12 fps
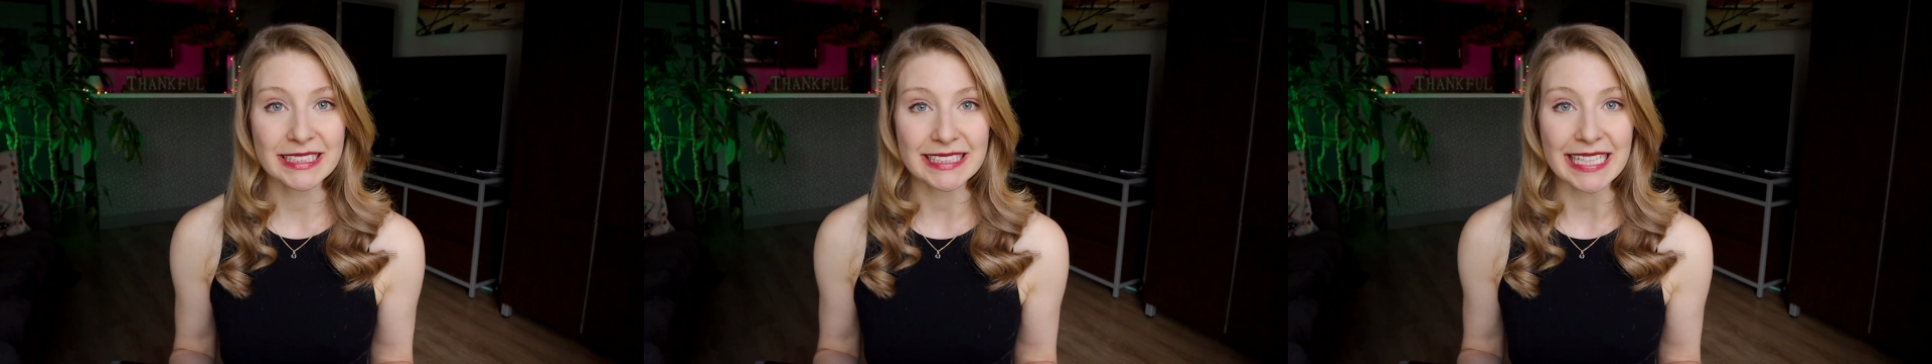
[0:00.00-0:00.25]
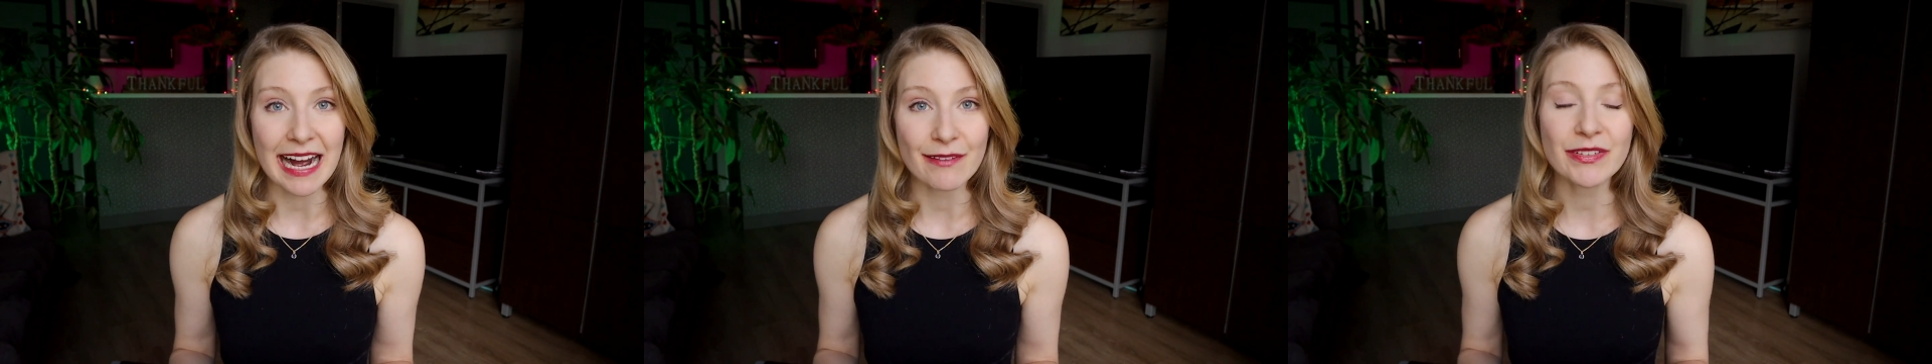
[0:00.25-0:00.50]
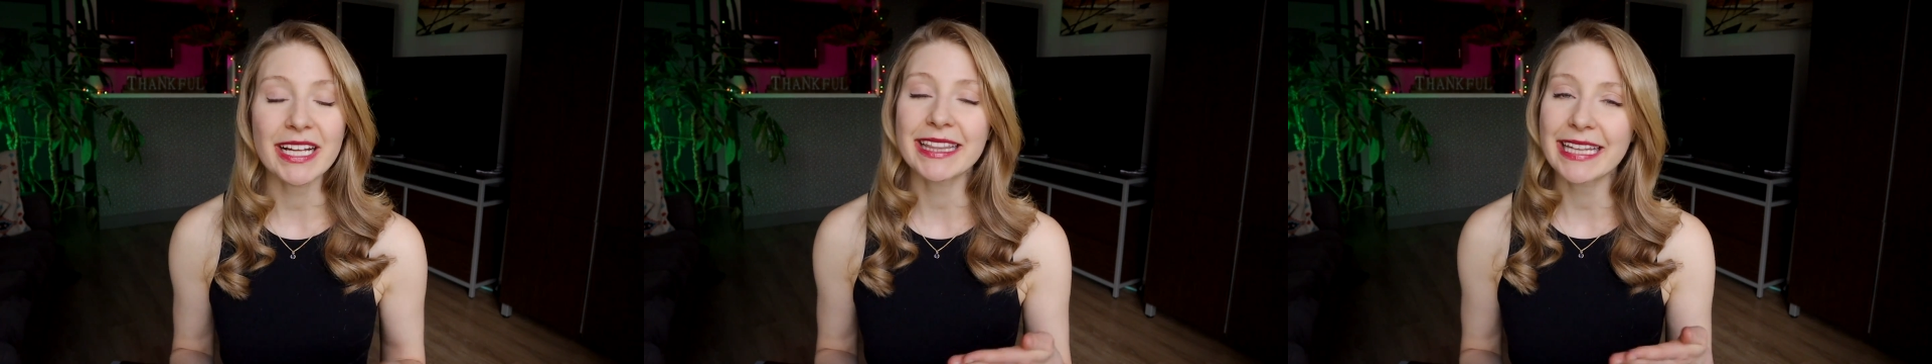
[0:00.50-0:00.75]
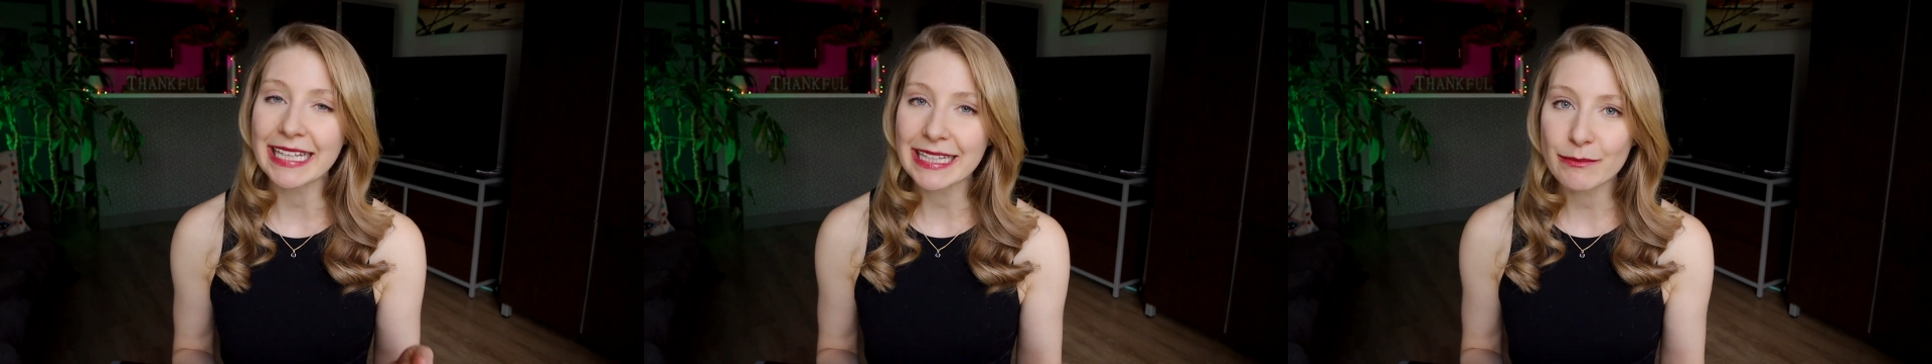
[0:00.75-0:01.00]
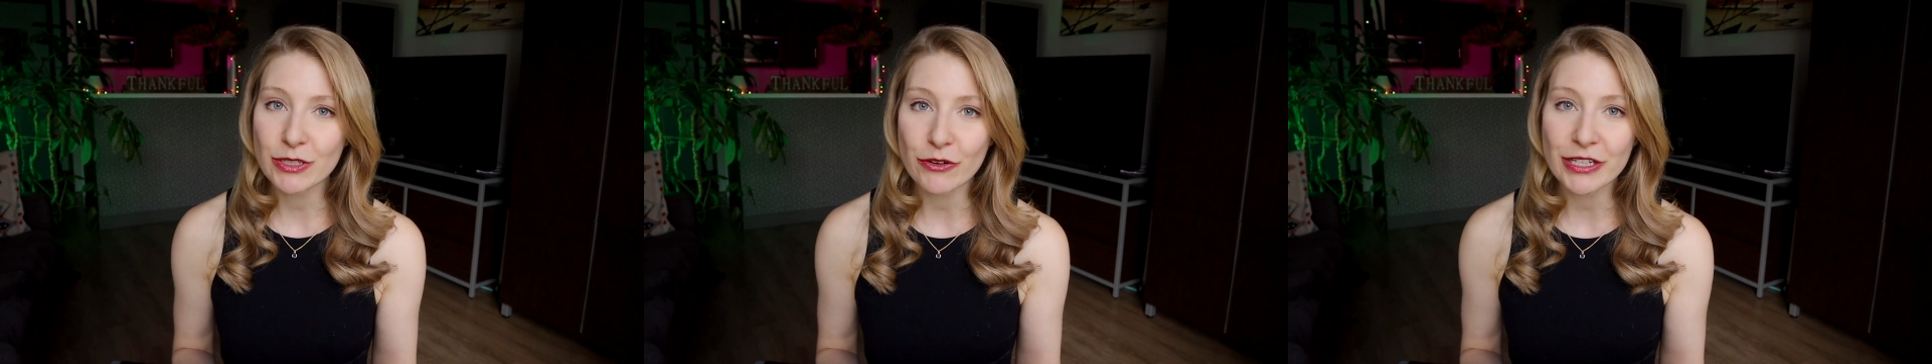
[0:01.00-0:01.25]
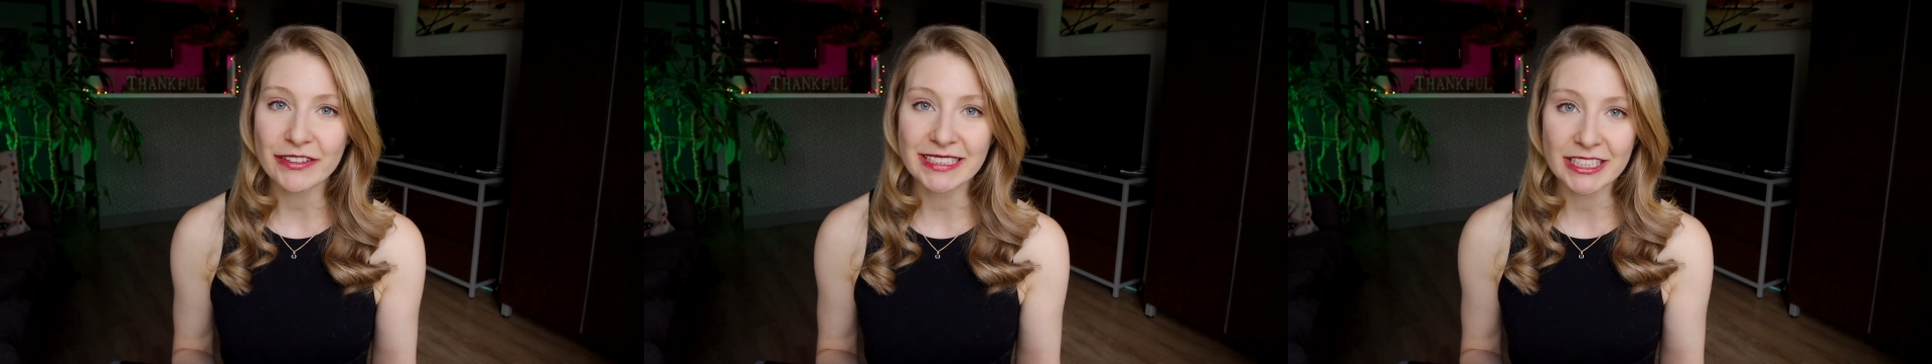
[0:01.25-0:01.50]
staff, let them know
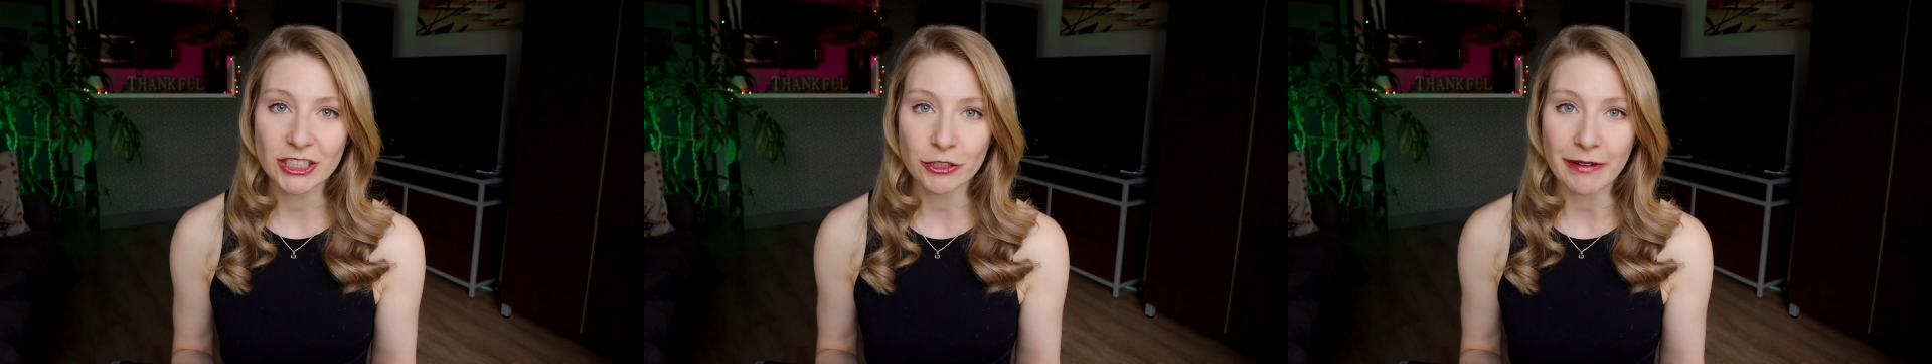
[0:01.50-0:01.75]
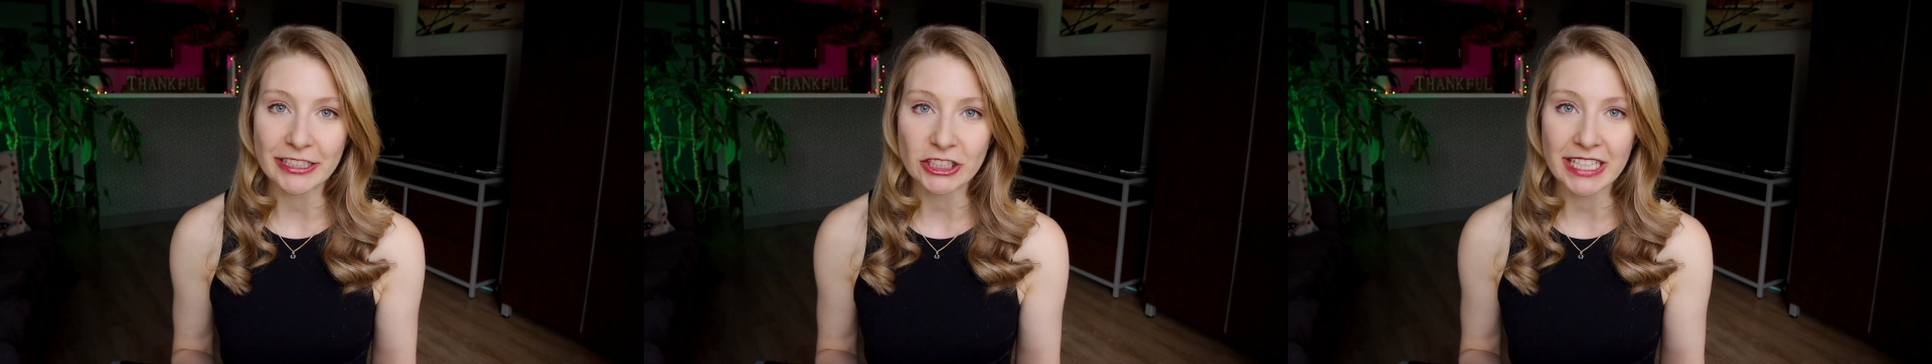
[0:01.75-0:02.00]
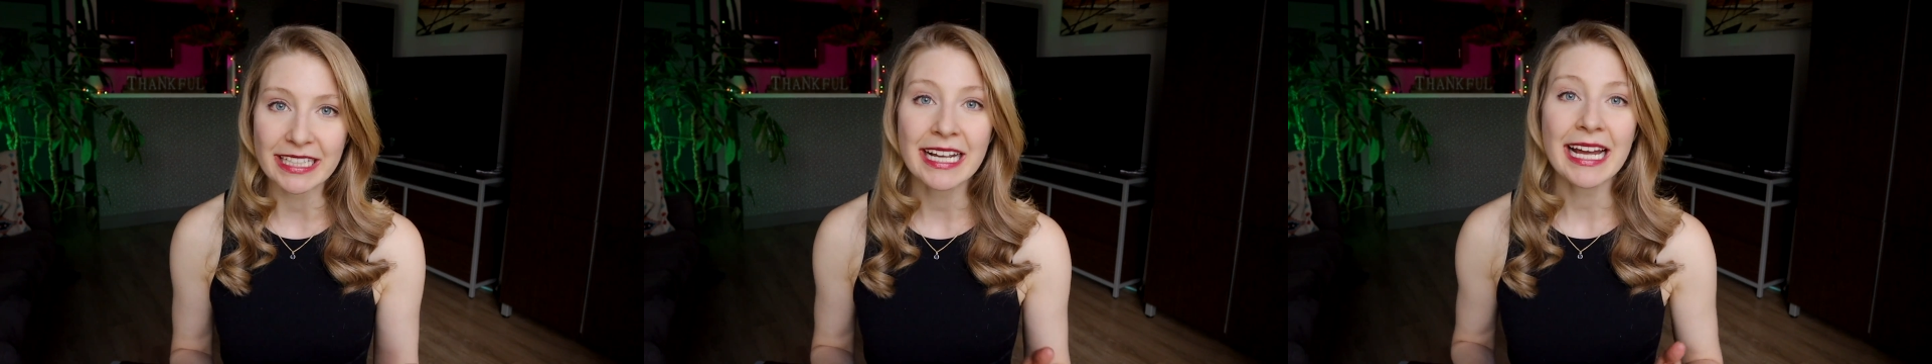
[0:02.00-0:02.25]
your situation,